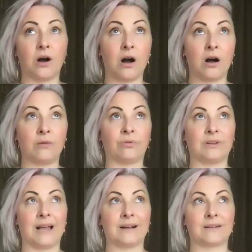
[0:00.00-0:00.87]

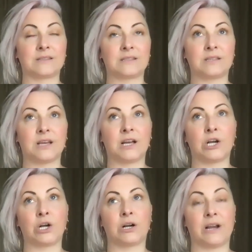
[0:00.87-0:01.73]
complex
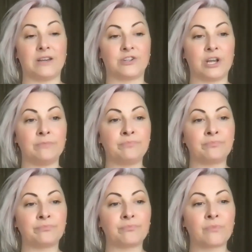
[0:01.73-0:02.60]
creation,
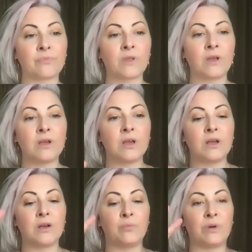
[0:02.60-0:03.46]

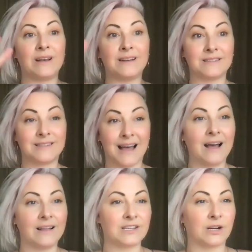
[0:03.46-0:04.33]
but
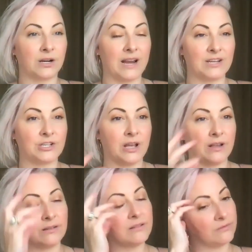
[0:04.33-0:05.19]
it's a
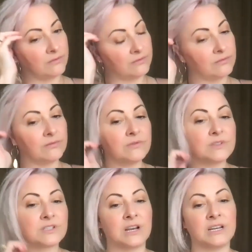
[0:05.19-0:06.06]
creation.
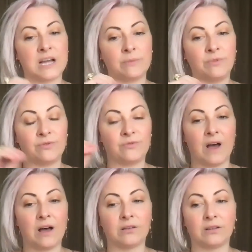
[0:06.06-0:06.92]
So anytime you
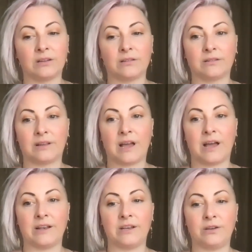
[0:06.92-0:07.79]
felt
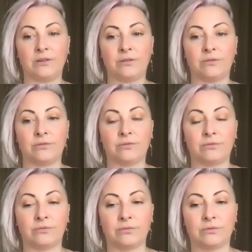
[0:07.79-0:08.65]
that
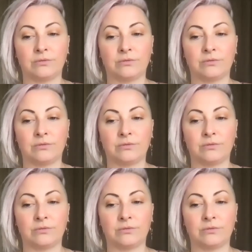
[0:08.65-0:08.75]
you